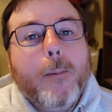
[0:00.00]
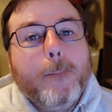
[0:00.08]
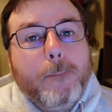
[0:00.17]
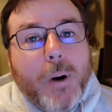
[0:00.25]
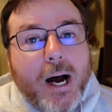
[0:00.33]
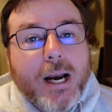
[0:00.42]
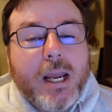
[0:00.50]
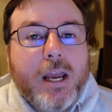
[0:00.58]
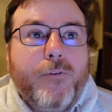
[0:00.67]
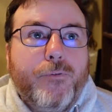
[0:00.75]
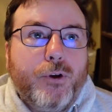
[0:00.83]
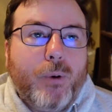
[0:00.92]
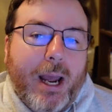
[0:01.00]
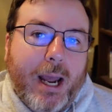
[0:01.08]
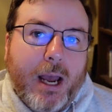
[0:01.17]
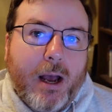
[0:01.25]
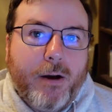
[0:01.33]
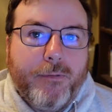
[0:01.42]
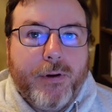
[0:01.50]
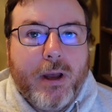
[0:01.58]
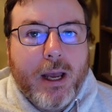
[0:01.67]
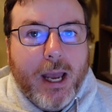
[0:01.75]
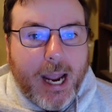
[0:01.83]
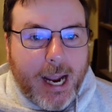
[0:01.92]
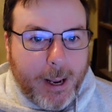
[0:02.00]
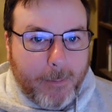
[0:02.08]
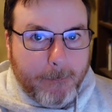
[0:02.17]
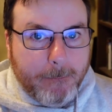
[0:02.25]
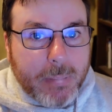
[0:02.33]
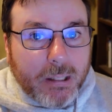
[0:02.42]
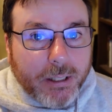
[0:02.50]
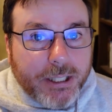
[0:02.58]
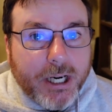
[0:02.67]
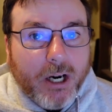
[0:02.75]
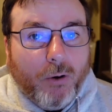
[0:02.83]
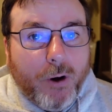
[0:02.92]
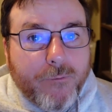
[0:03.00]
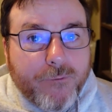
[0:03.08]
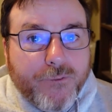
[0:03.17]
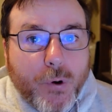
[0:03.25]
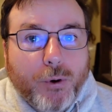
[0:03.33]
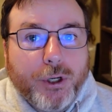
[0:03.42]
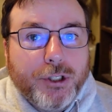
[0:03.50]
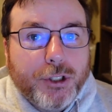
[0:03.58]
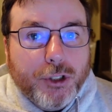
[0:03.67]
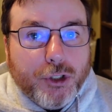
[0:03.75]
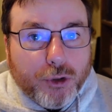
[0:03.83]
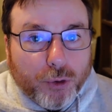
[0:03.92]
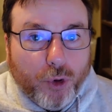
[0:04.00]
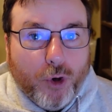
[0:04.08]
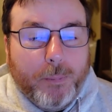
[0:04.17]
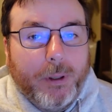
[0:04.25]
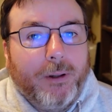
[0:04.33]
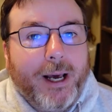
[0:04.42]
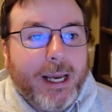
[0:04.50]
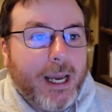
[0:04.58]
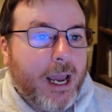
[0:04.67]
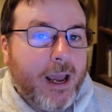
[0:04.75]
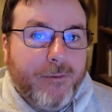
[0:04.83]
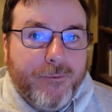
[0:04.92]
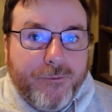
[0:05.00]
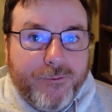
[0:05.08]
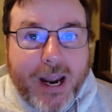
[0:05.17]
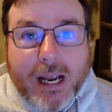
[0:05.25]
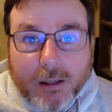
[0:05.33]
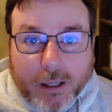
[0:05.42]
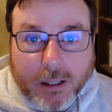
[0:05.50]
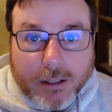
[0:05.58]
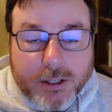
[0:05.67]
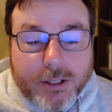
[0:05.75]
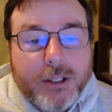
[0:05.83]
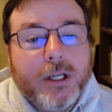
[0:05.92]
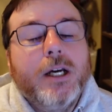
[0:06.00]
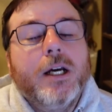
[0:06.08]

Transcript: but if you have a military-focused troop like a phalanx,